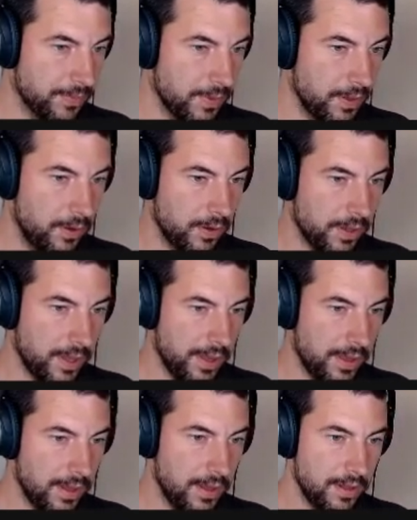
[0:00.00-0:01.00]
Okay,
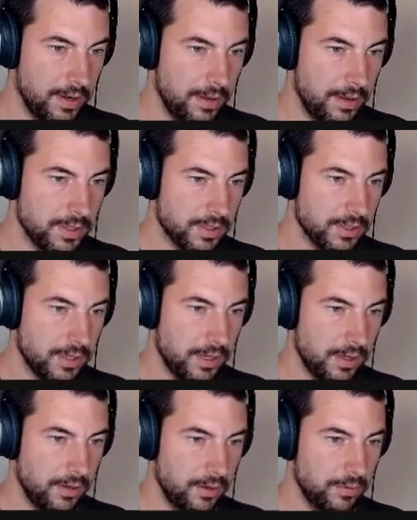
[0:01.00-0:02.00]
let me start
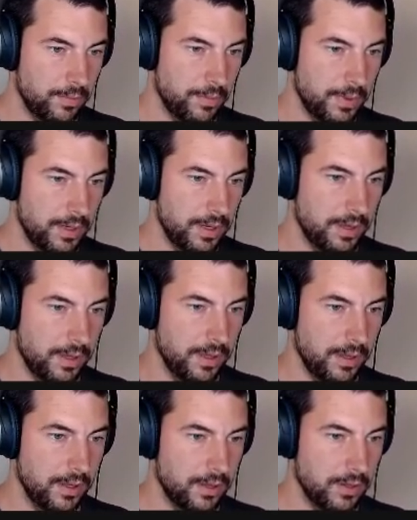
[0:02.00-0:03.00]
out by
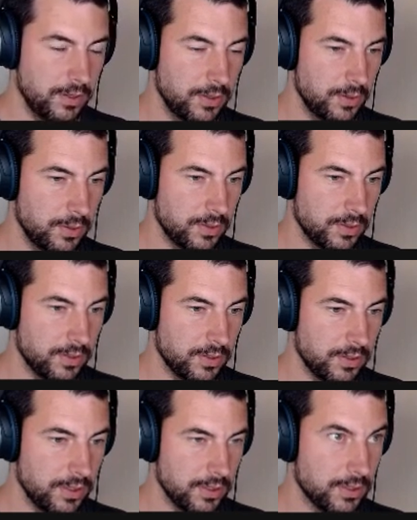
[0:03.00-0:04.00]
use
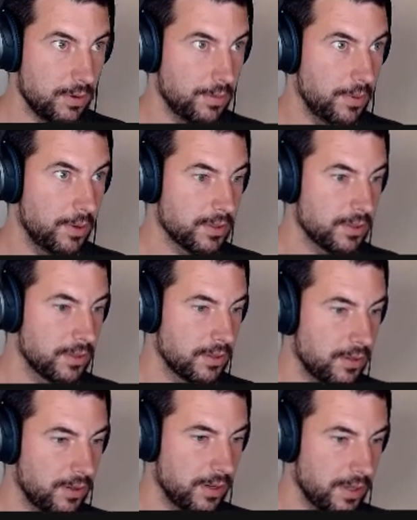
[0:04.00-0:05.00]
this
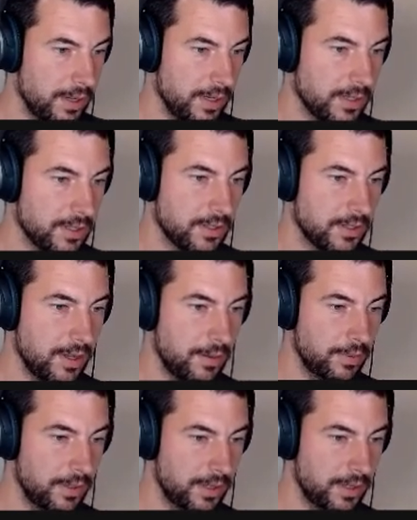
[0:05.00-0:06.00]
repository as
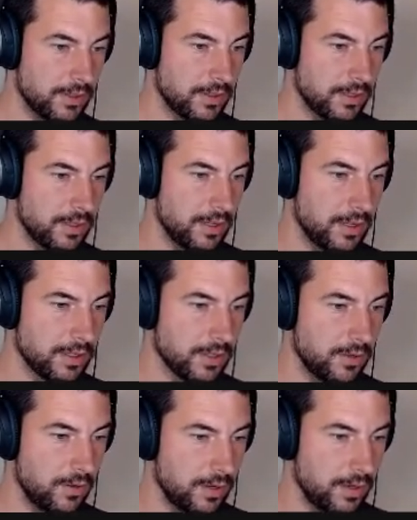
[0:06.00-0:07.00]
template. It's
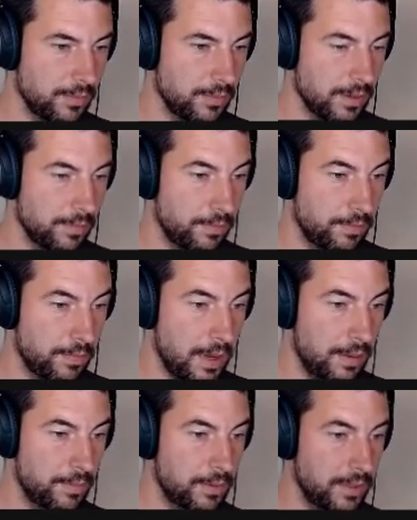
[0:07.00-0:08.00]
gonna be
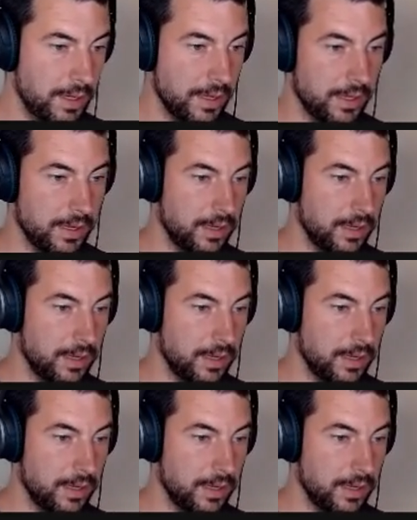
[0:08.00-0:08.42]
public.